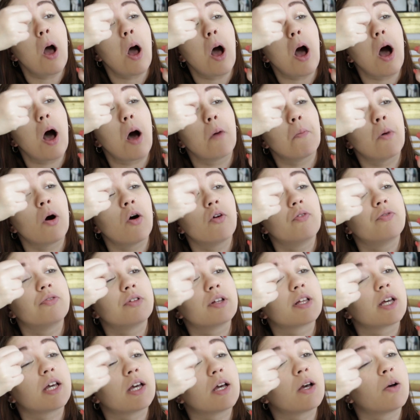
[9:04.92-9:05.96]

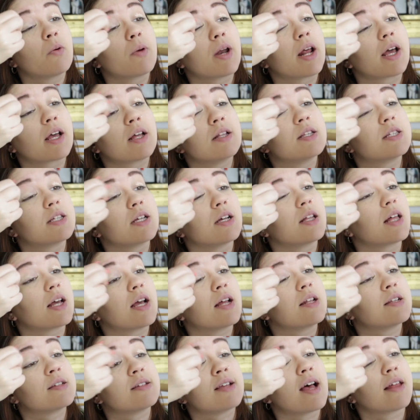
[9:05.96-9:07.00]
Hopefully when I conceal
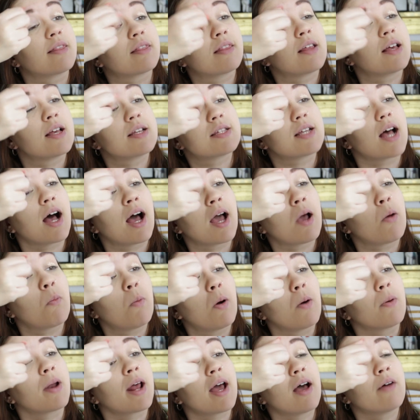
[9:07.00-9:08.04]
and set this, I
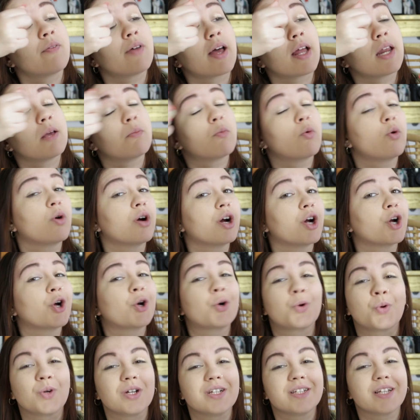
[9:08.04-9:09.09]
won't have any more
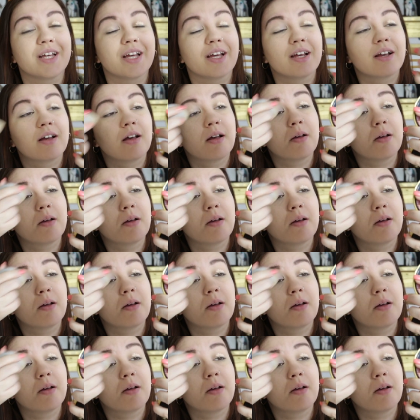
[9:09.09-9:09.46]
creasing.